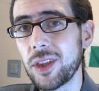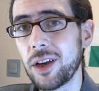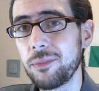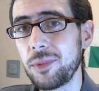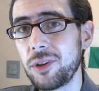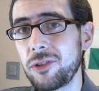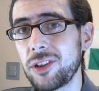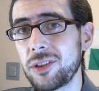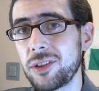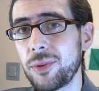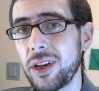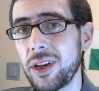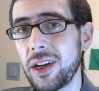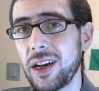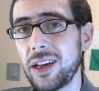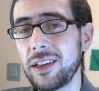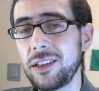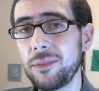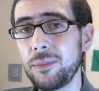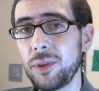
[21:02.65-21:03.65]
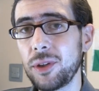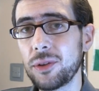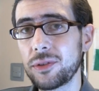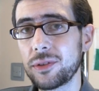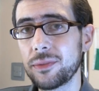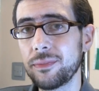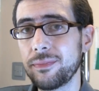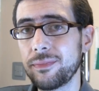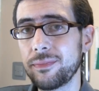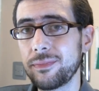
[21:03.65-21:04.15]
I've been Chris Were and you've been
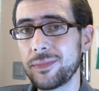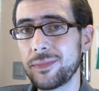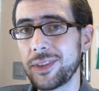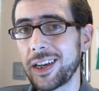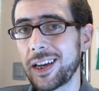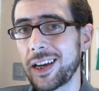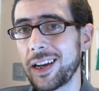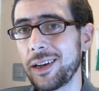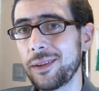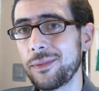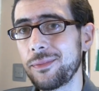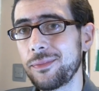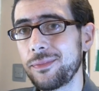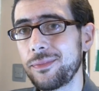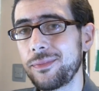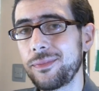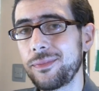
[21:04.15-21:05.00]
awesome. Take care now.